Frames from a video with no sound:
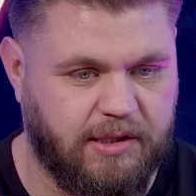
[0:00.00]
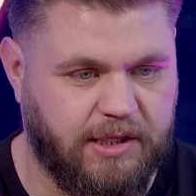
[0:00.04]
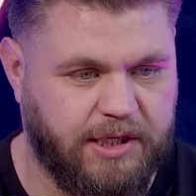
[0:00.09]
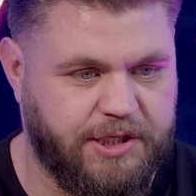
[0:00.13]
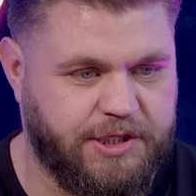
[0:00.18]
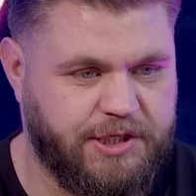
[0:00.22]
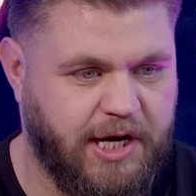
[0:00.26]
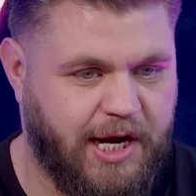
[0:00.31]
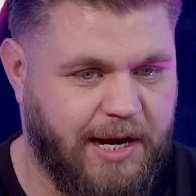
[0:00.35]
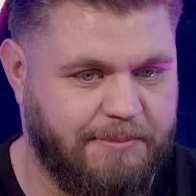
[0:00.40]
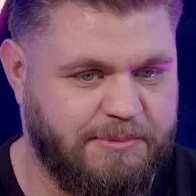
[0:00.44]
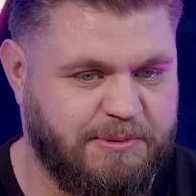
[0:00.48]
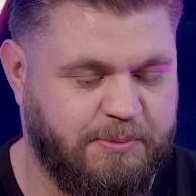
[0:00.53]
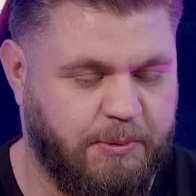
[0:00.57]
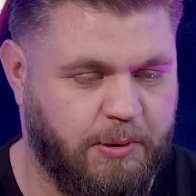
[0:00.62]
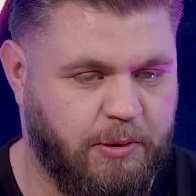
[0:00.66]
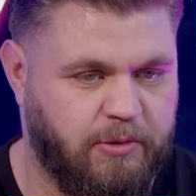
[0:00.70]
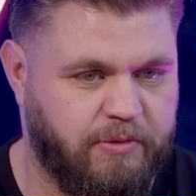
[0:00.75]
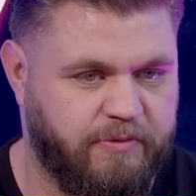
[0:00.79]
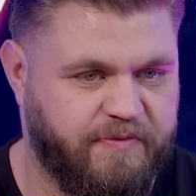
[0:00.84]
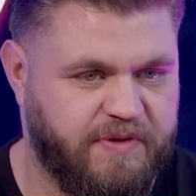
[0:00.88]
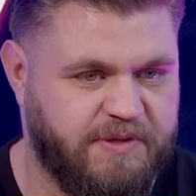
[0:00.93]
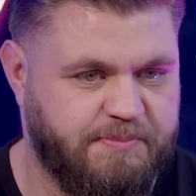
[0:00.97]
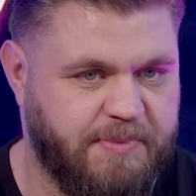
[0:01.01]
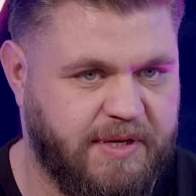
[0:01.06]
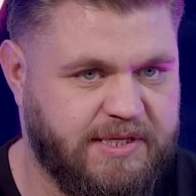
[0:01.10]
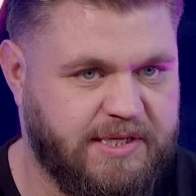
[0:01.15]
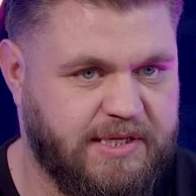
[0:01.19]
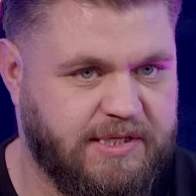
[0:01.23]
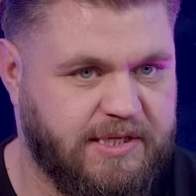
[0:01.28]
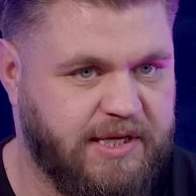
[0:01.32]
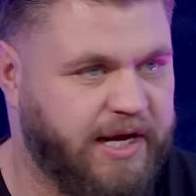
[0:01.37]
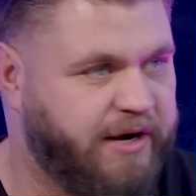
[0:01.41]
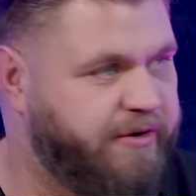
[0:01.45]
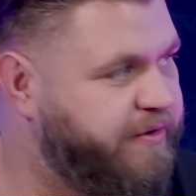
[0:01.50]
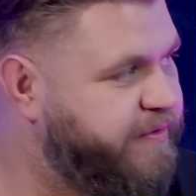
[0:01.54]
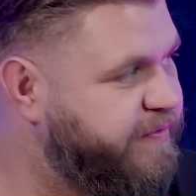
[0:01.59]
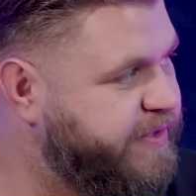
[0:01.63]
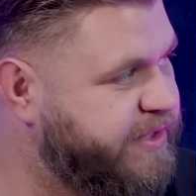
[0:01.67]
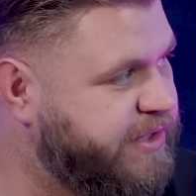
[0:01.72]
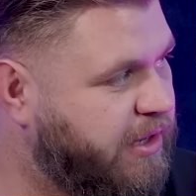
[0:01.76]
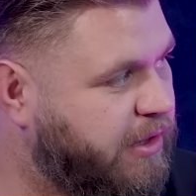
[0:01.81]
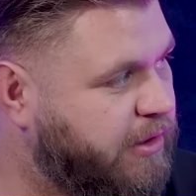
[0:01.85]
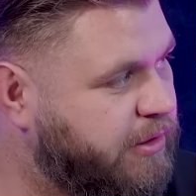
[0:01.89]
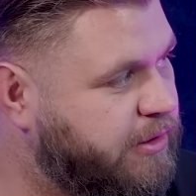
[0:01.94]
Lee Sharpe split up his messes and get rid of
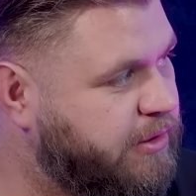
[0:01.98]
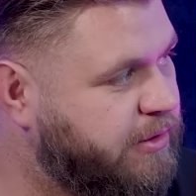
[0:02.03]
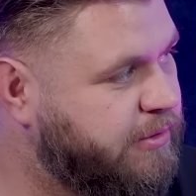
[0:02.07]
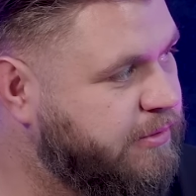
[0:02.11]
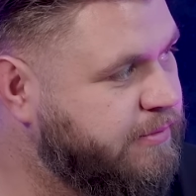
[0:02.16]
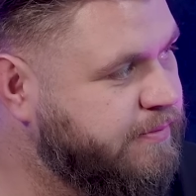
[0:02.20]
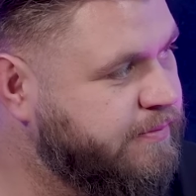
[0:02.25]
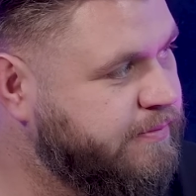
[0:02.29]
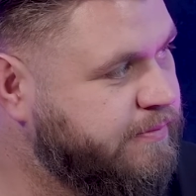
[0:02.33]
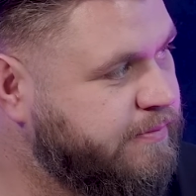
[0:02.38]
his Yeah, dog. yeah.